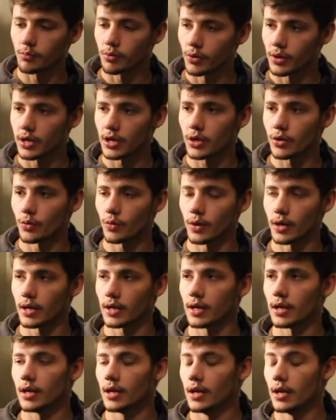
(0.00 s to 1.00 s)
pretty
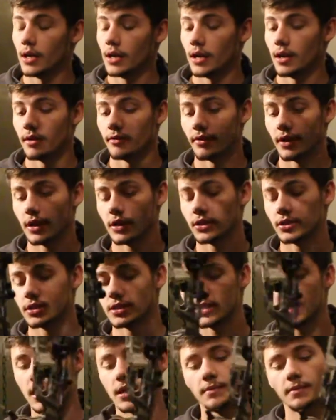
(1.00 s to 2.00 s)
quick. If I could
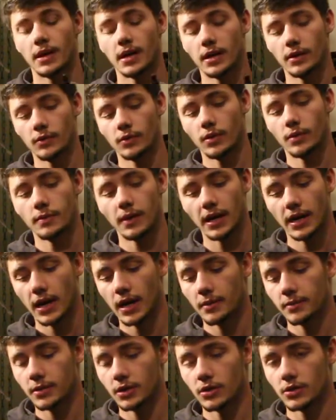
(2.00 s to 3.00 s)
say what my
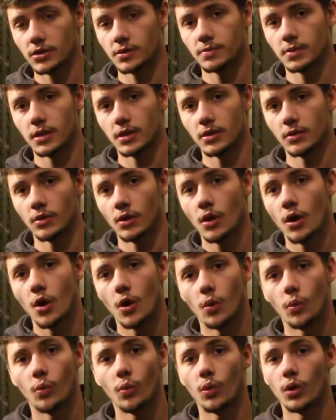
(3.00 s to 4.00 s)
IBO speed
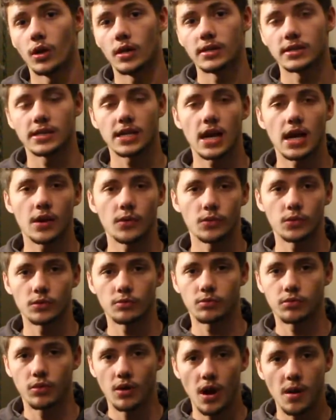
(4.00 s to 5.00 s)
was, I
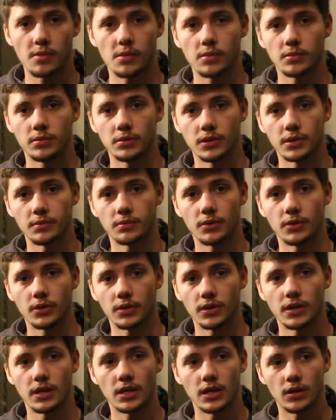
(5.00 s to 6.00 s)
would probably
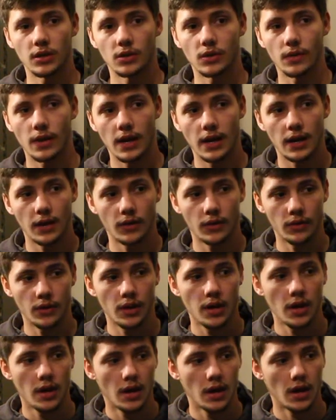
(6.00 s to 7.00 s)
put it around
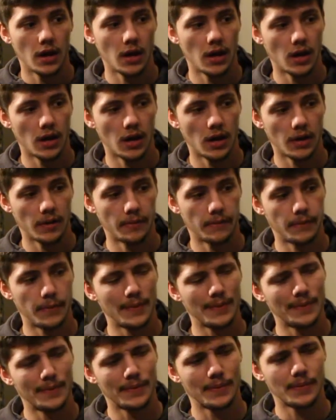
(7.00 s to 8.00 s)

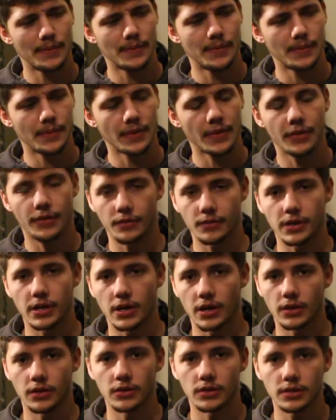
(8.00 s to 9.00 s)
the
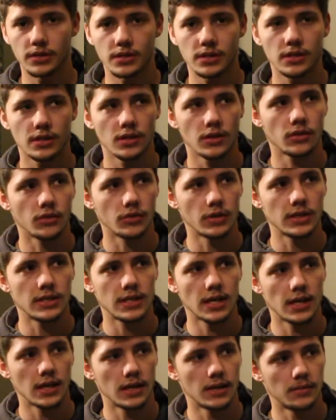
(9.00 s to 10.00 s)
300s,
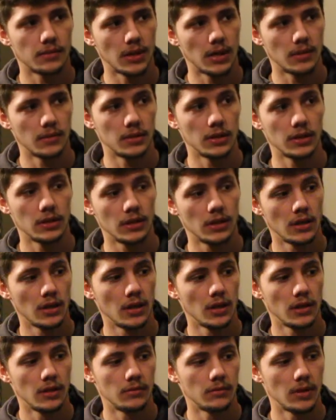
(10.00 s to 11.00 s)
310
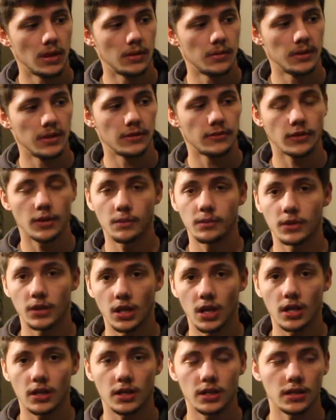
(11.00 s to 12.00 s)
maybe if I'm
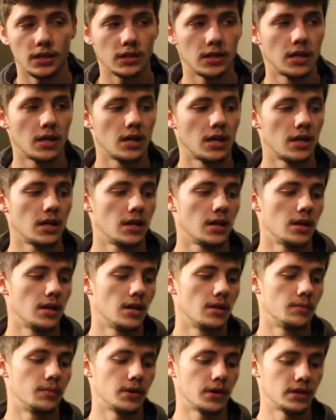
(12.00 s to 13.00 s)
lucky.
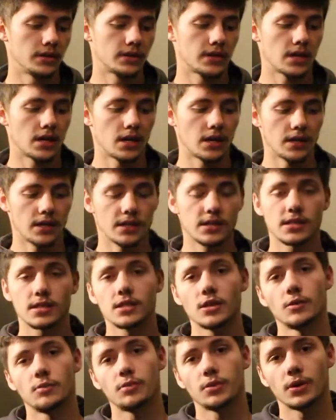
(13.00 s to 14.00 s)
But that's
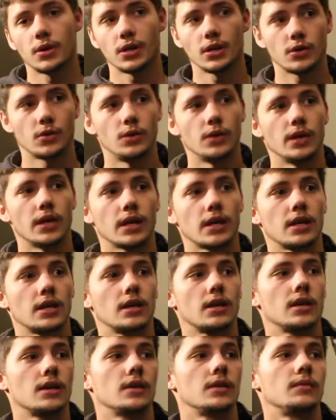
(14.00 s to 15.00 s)
still pretty quick.
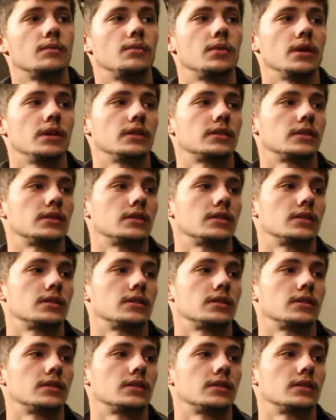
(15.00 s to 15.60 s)
But